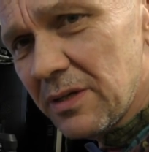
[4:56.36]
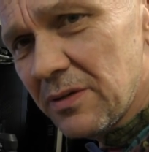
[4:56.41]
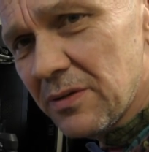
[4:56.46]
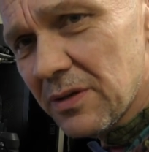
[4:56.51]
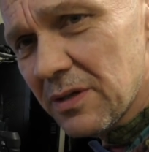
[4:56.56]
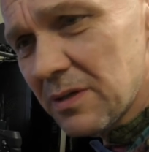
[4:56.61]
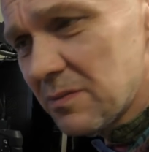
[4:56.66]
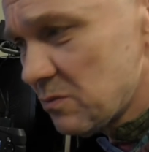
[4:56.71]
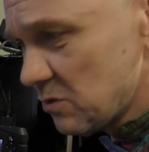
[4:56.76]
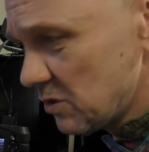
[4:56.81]

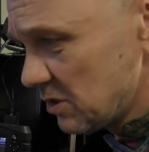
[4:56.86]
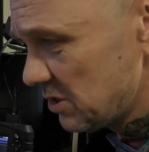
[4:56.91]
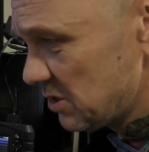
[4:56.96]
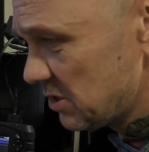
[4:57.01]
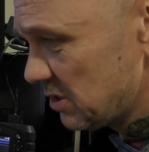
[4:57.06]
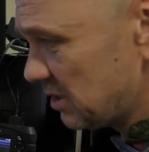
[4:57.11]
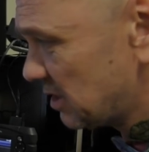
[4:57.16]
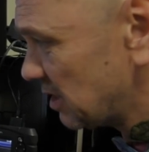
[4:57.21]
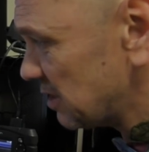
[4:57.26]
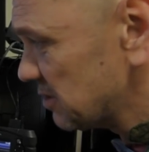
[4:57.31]
thing,
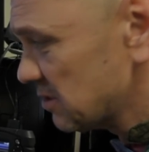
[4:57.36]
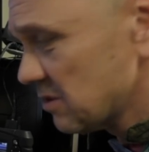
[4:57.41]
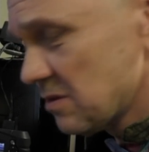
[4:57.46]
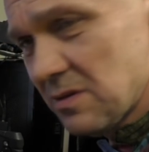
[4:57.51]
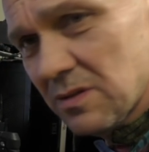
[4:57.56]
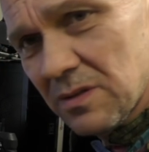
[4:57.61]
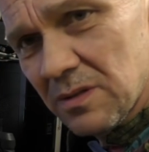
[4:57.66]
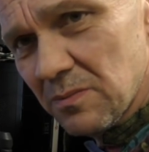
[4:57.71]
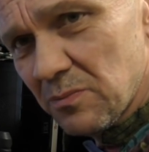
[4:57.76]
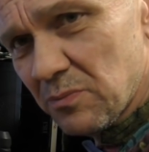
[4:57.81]
which
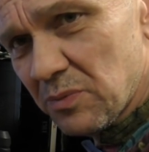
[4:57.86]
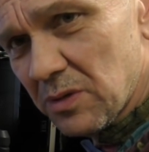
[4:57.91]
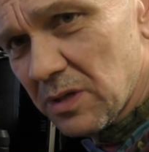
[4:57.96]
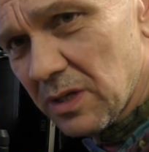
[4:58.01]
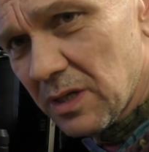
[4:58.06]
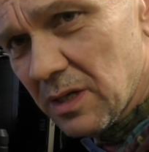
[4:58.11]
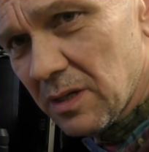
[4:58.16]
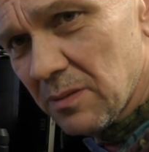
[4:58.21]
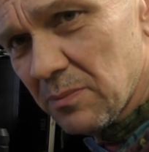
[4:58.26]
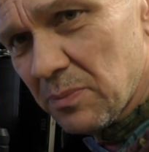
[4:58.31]
doesn't
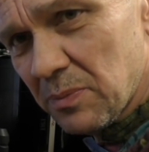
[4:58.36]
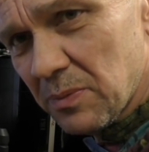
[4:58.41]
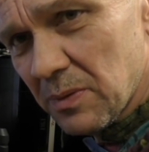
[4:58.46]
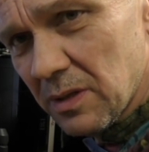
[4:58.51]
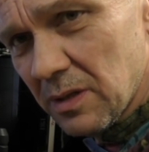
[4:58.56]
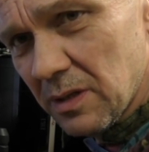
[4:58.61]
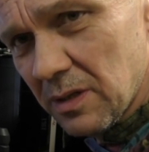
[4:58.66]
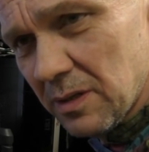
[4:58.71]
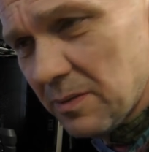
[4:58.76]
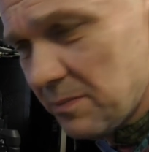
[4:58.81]
bring up
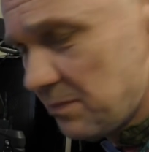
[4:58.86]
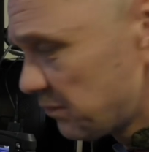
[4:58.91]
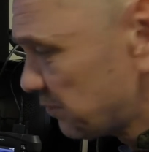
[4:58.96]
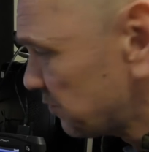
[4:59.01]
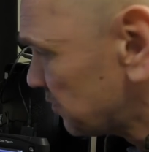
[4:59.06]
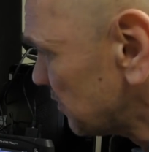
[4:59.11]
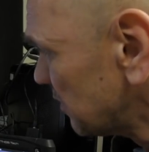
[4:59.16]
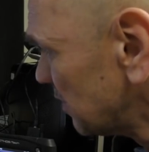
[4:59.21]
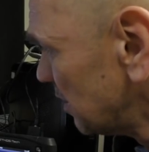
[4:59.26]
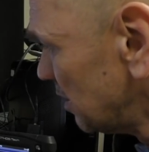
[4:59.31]

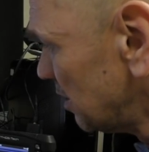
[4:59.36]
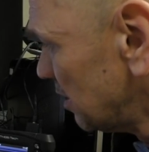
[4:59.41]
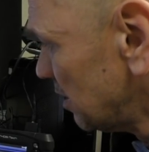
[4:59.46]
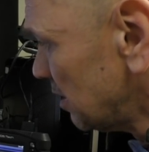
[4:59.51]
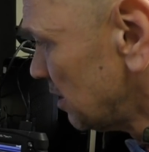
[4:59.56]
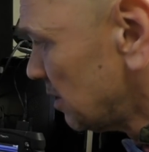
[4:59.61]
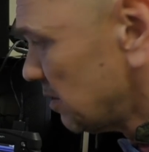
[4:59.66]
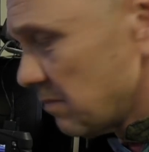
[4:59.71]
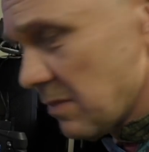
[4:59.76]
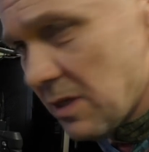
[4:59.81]

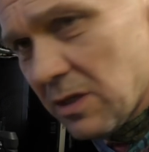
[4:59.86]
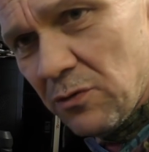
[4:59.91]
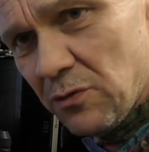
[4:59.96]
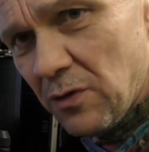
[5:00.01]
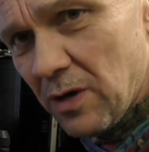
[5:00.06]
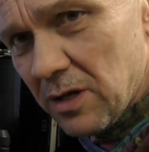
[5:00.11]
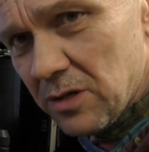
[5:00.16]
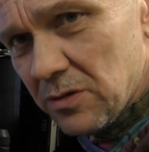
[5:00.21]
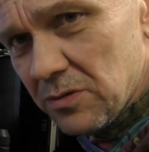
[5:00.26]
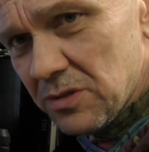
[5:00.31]

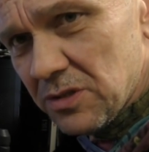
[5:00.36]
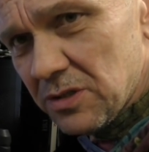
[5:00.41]
manufacturer